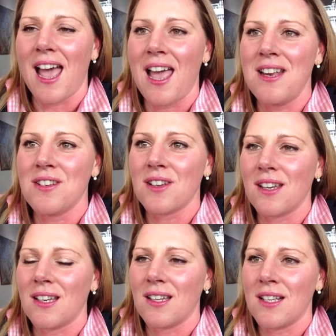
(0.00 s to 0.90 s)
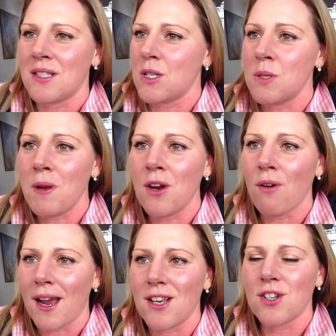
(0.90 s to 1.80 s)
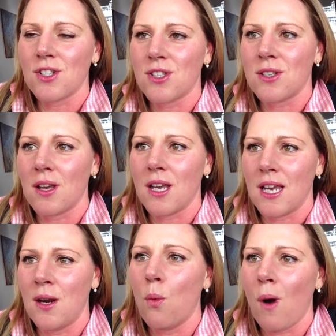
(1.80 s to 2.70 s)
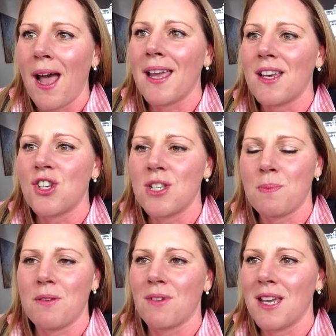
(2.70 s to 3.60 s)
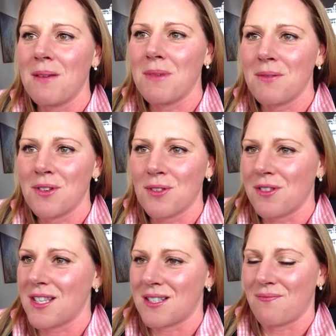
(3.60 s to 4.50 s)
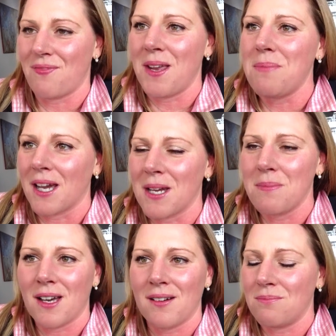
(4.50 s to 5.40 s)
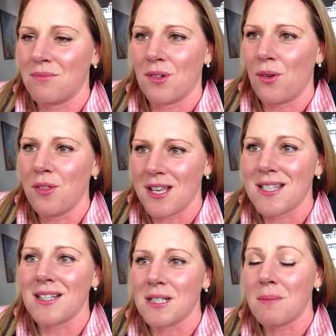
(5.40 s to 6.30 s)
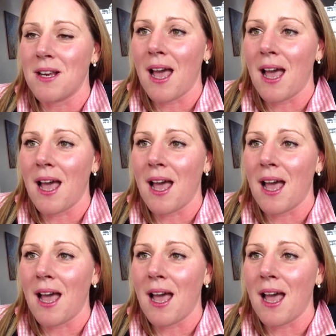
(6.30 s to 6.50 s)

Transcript: And it's just been great because in a way she's been ringing me with all this feedback about all these things that have been